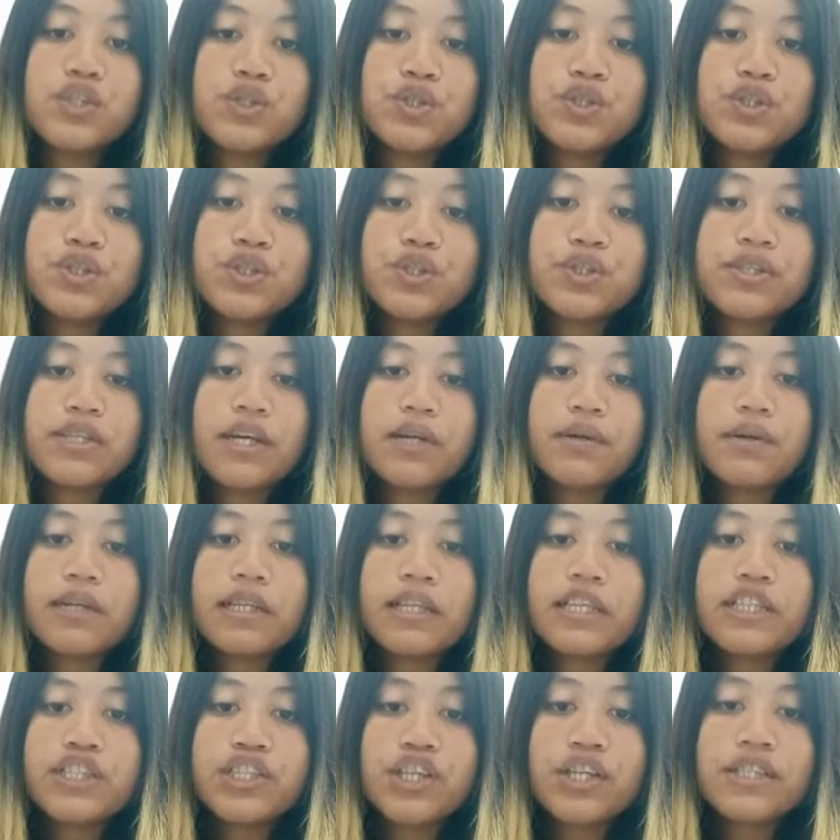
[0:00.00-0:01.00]
due to the
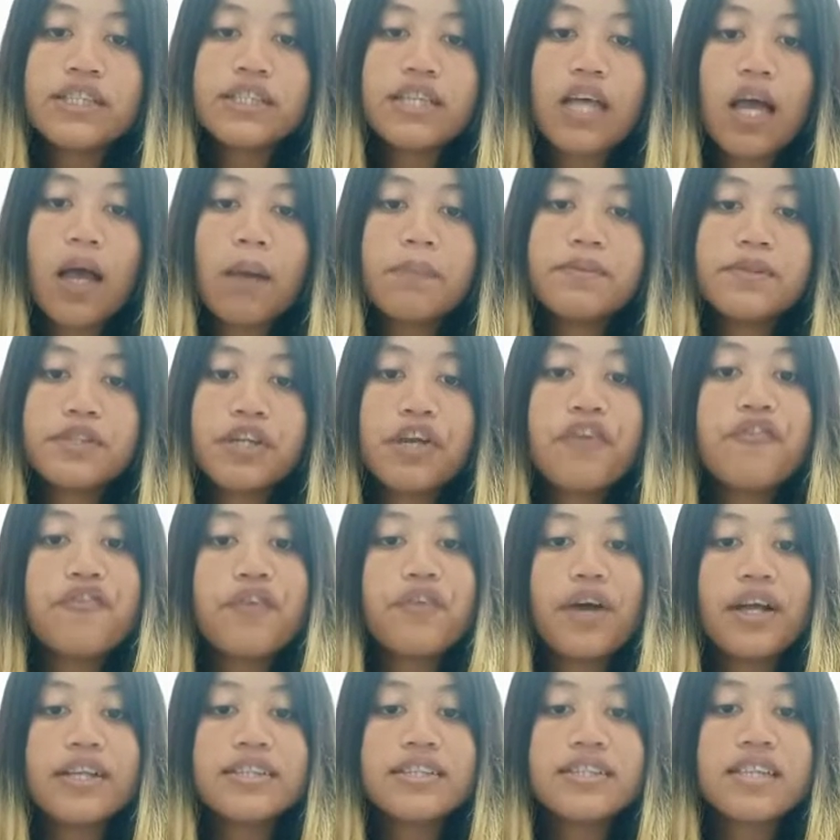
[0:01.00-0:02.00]
religious
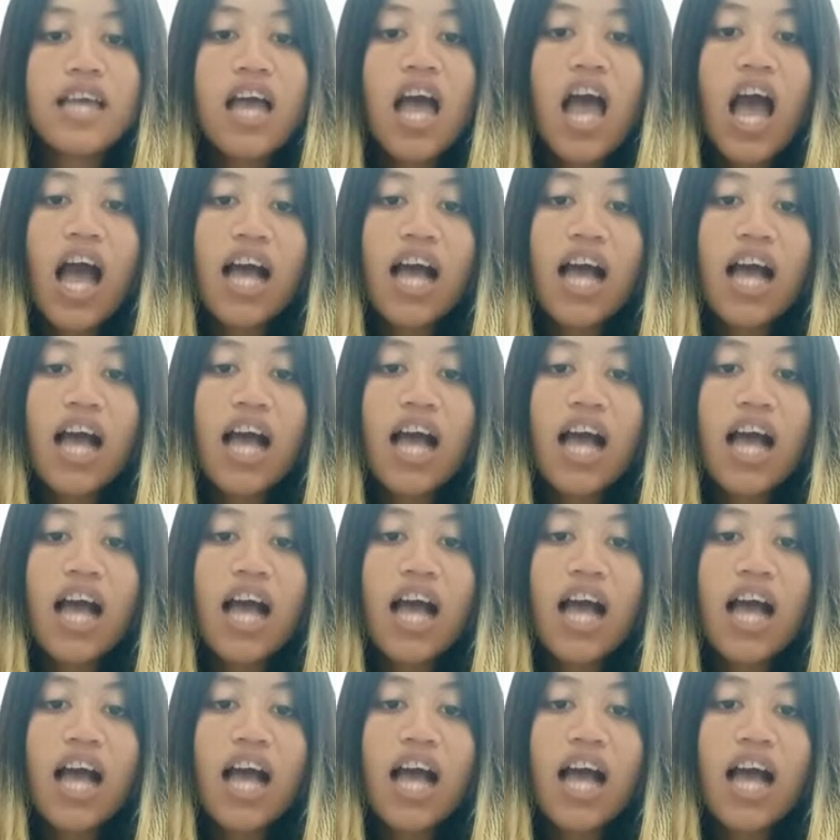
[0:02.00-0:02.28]
observance,